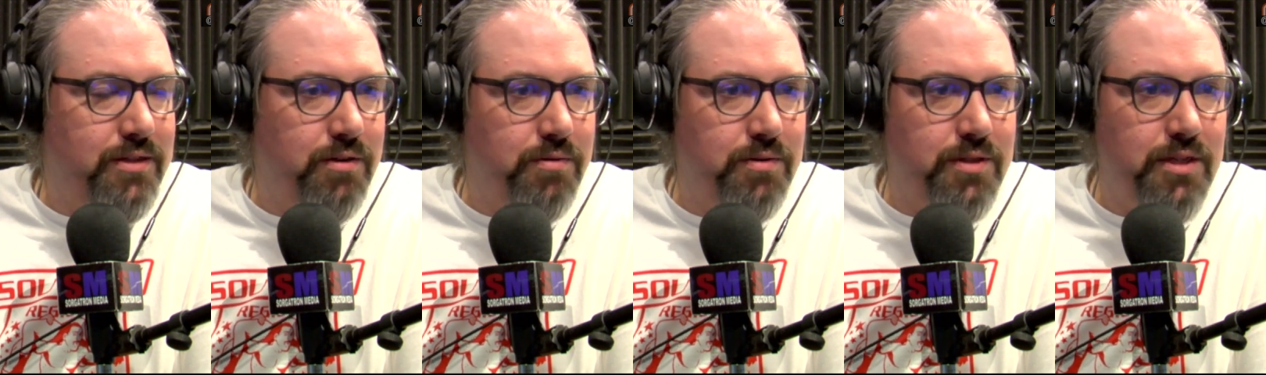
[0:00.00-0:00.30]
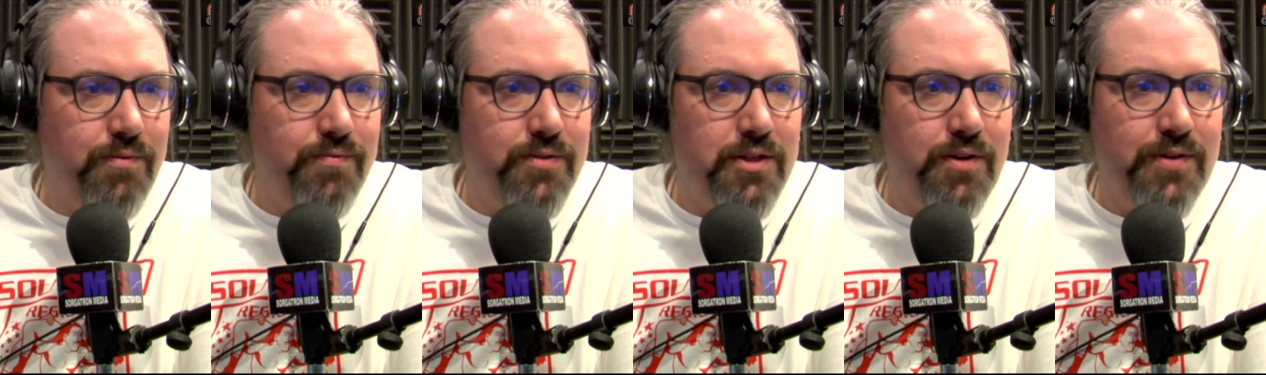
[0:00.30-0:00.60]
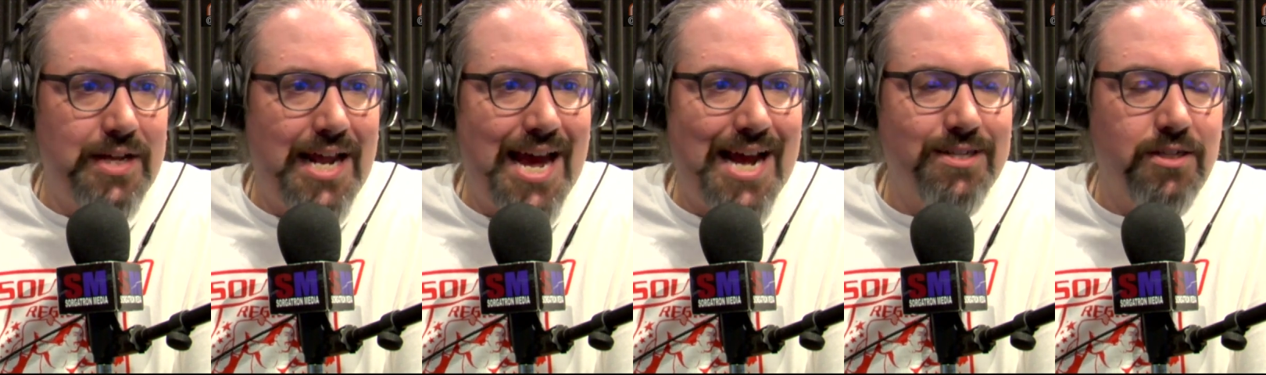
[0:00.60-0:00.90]
So see if
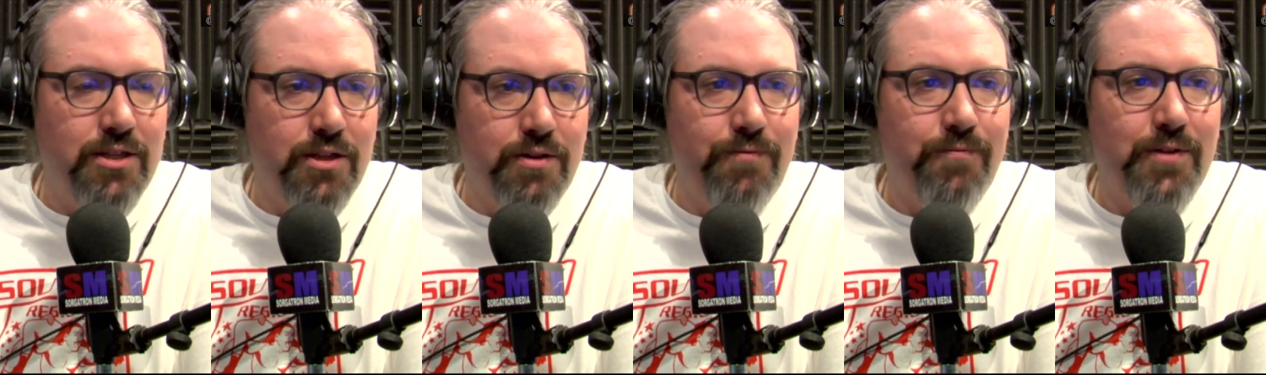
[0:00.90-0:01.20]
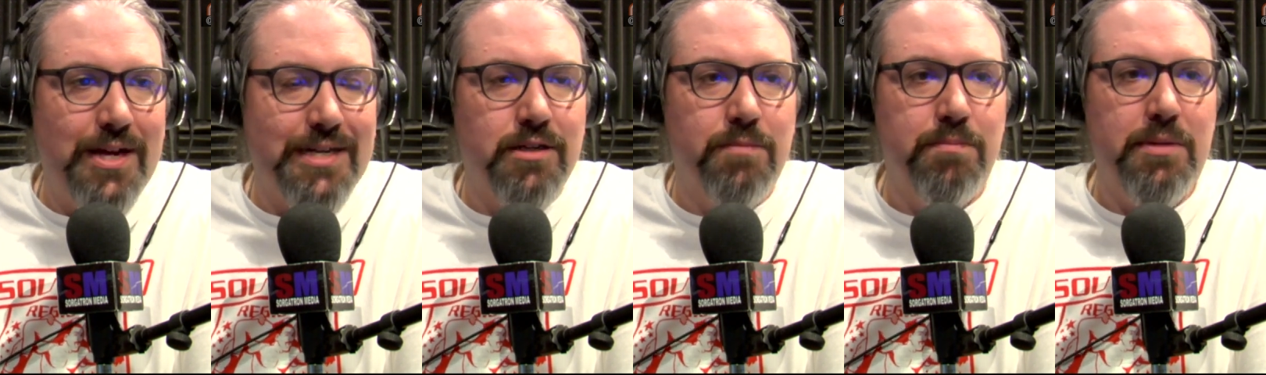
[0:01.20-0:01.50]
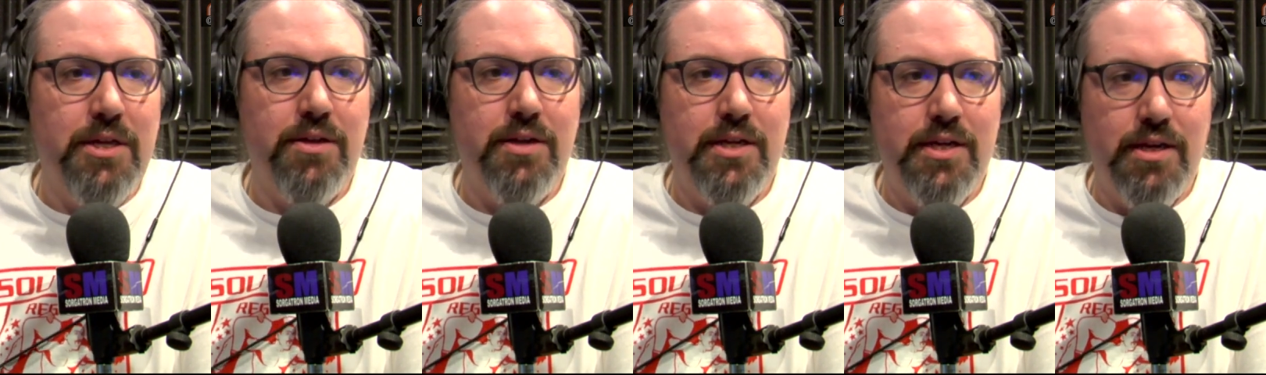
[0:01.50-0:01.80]
it adds to the
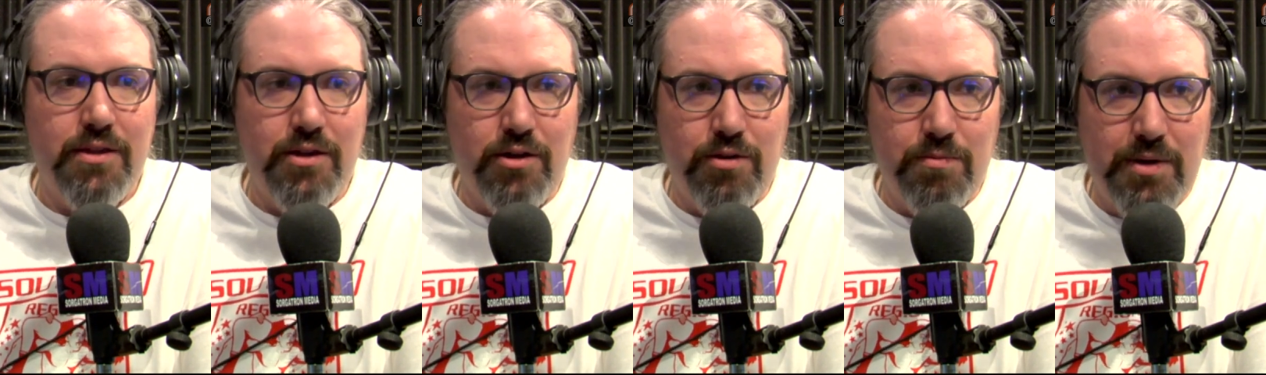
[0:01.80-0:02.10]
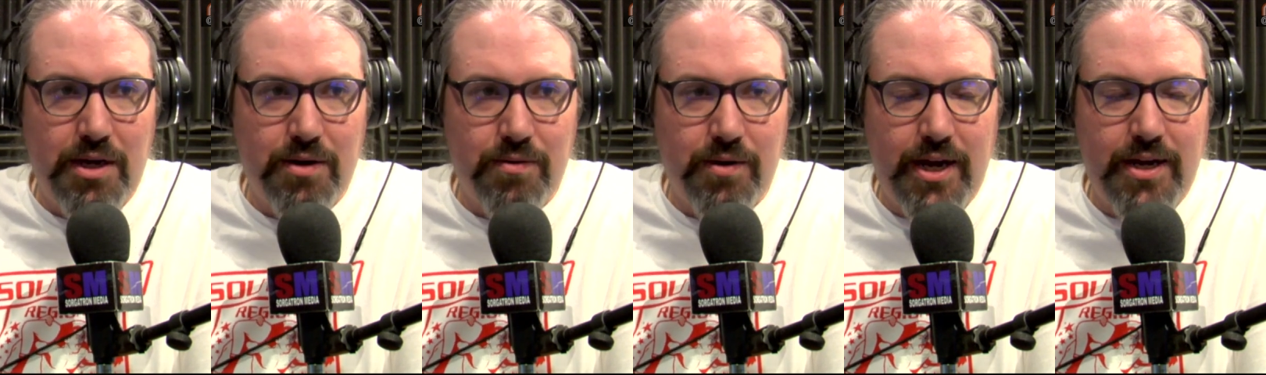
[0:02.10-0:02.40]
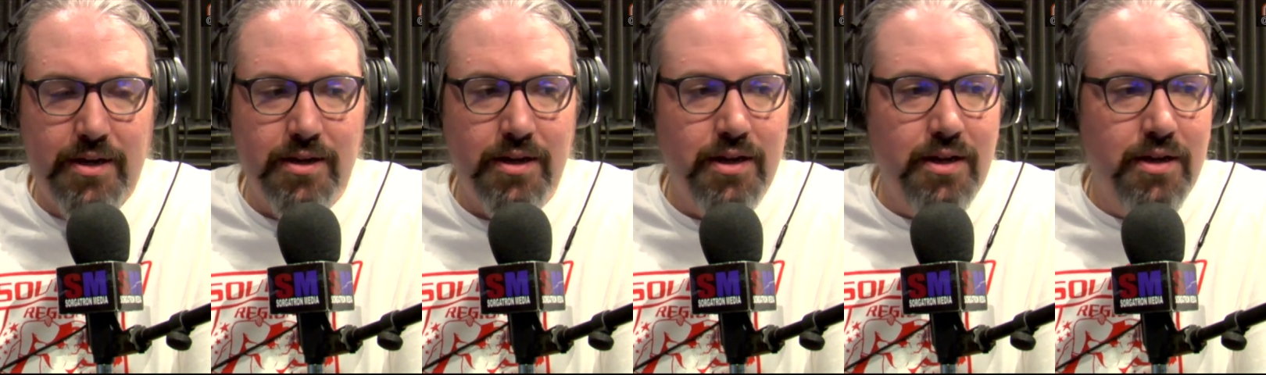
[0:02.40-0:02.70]
flexibility a little bit,
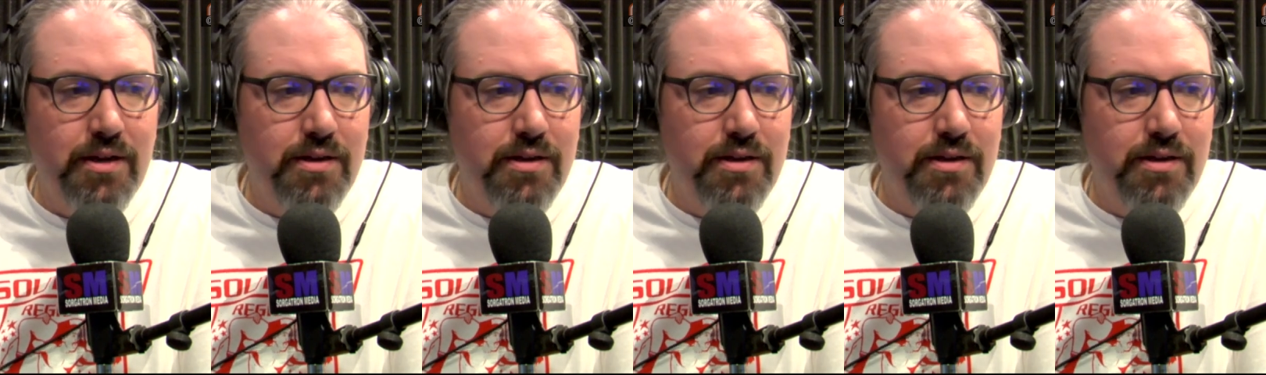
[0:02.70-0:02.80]
right?